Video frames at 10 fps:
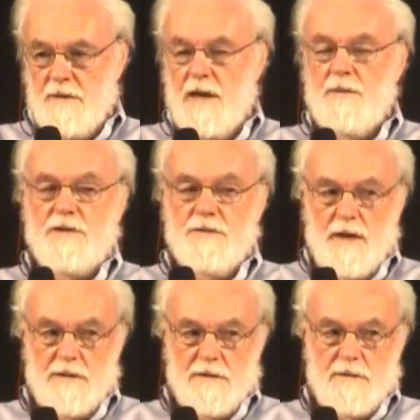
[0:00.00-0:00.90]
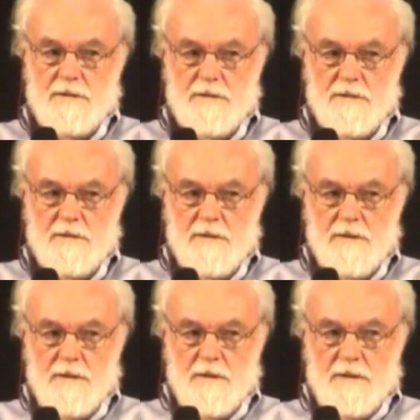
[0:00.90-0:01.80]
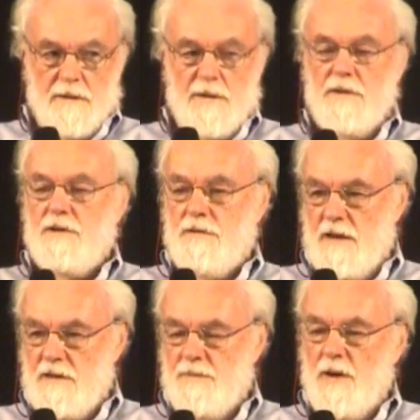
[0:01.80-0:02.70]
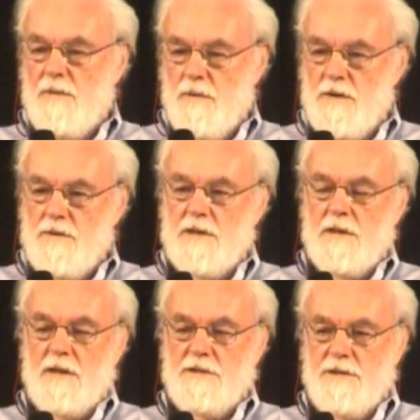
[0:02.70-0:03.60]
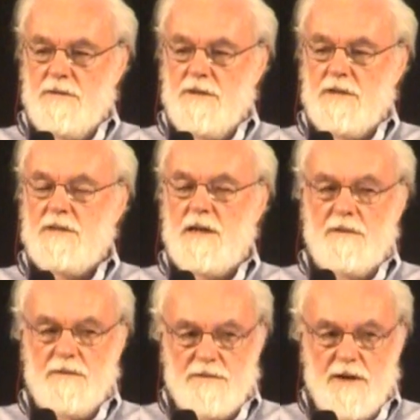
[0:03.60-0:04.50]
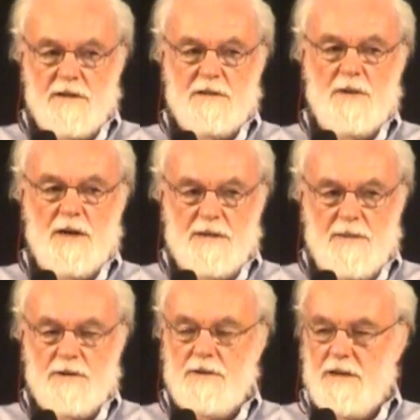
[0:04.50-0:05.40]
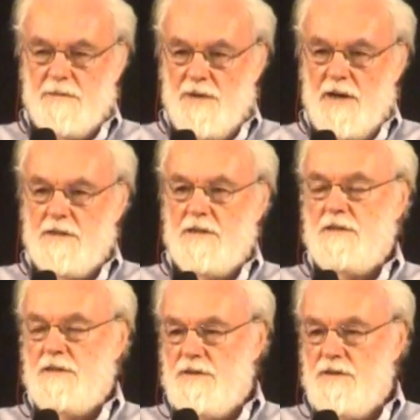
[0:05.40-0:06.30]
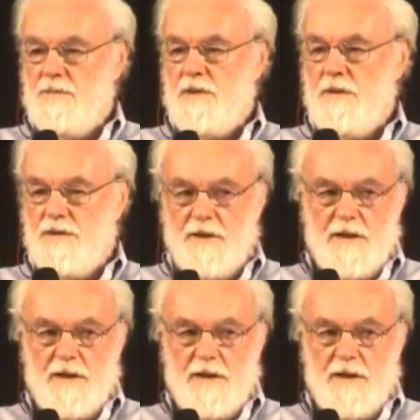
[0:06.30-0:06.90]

They were threatened. They were threatened by well-organized unions. They were threatened by democratic parties. In Europe, they were